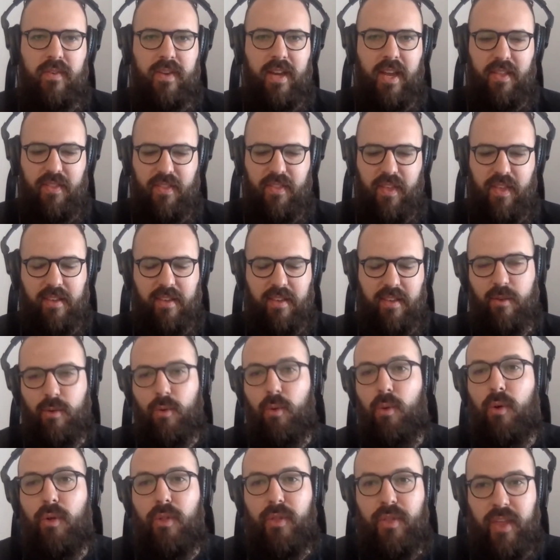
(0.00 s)
And I think the
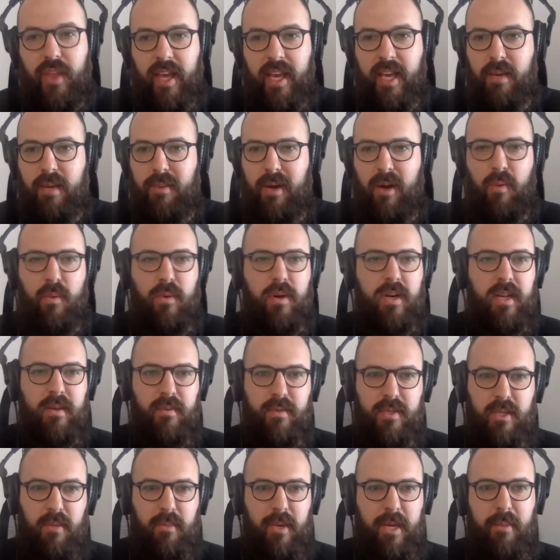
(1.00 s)
cool thing about working
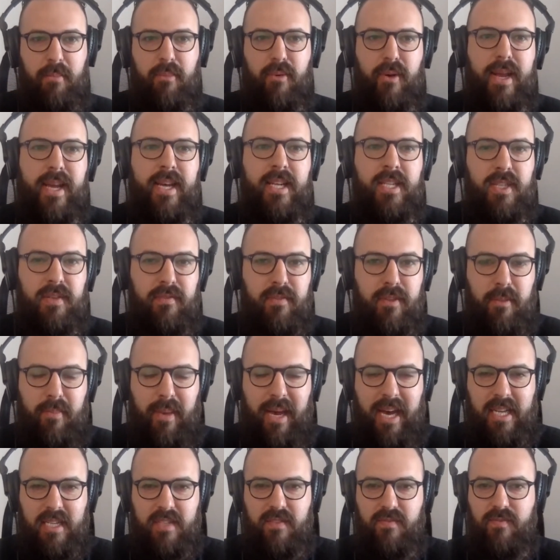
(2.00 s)
with so many brands over the
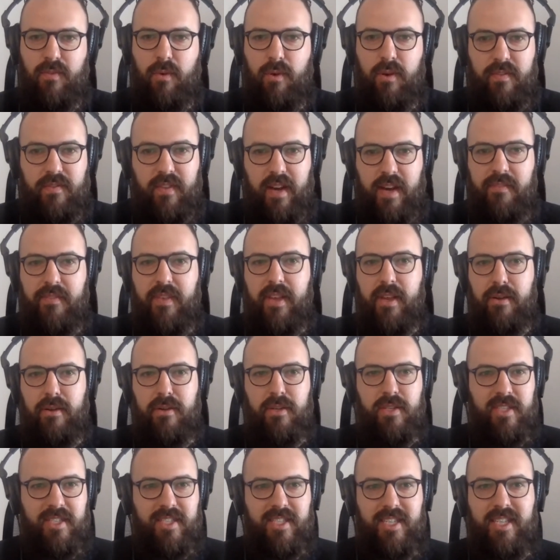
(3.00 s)
past 4 or 5
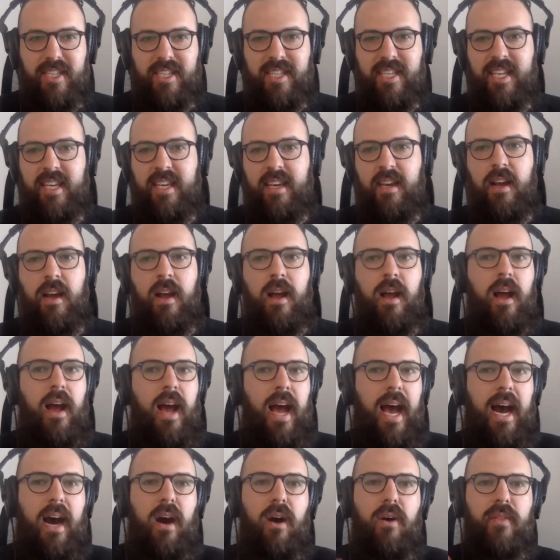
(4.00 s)
years is to see
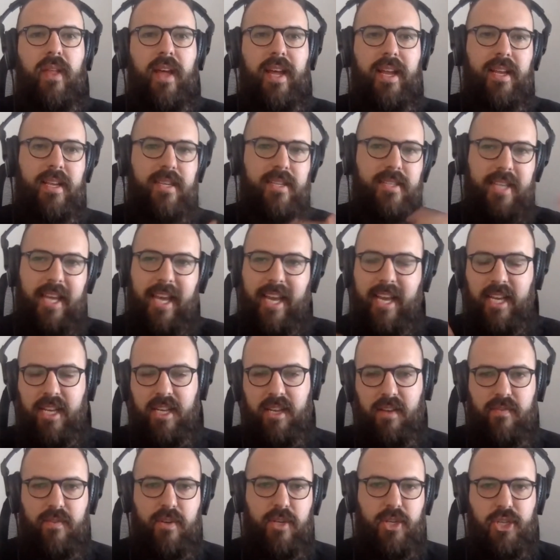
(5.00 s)
how that has taken
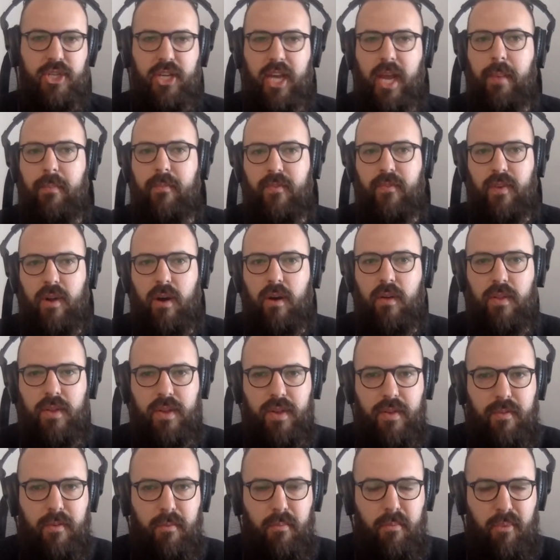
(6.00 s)
different shape for all the
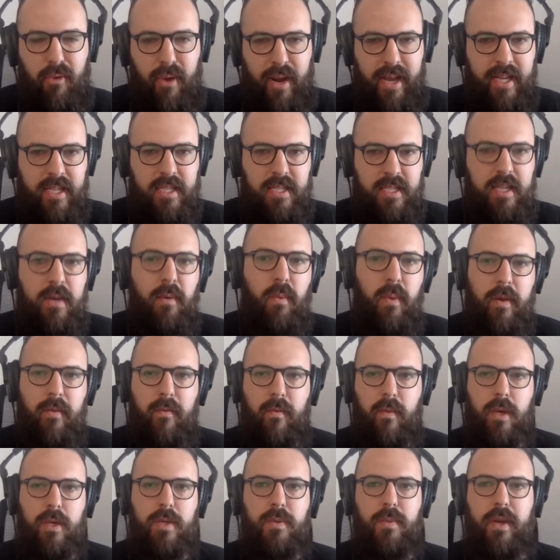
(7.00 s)
different brands that we've
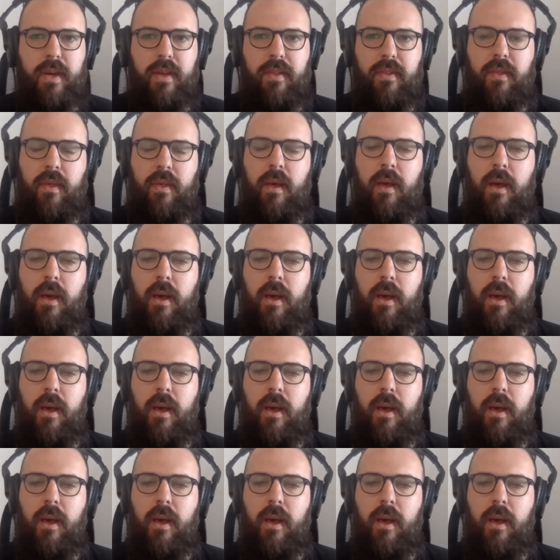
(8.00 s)
worked with.